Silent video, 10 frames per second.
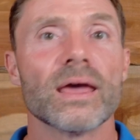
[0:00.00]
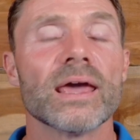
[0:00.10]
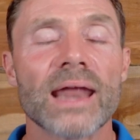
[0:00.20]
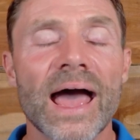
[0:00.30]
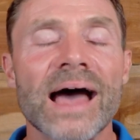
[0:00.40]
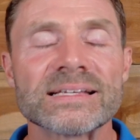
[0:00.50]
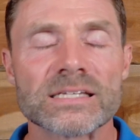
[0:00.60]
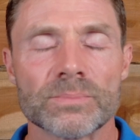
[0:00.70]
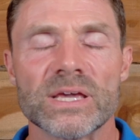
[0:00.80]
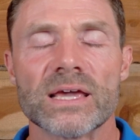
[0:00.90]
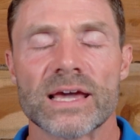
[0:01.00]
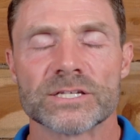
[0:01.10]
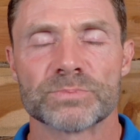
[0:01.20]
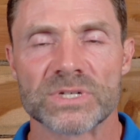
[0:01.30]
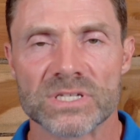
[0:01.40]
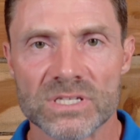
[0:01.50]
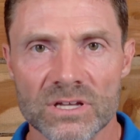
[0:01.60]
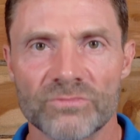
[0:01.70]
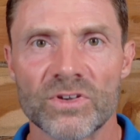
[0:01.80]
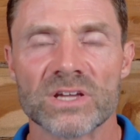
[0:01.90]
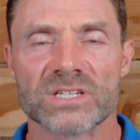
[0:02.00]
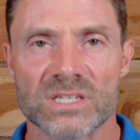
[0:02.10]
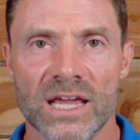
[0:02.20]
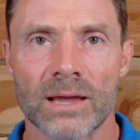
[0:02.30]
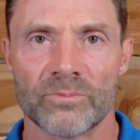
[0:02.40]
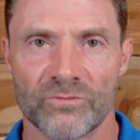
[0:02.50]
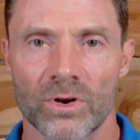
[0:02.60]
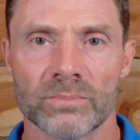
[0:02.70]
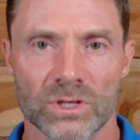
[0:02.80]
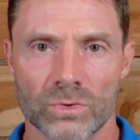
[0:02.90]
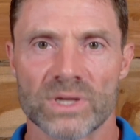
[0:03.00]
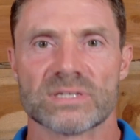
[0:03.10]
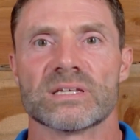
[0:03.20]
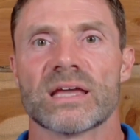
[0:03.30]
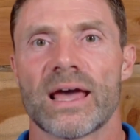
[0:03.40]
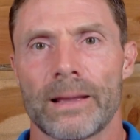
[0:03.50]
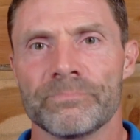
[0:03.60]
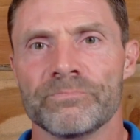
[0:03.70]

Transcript: It has to be a specific stamp from the USDA.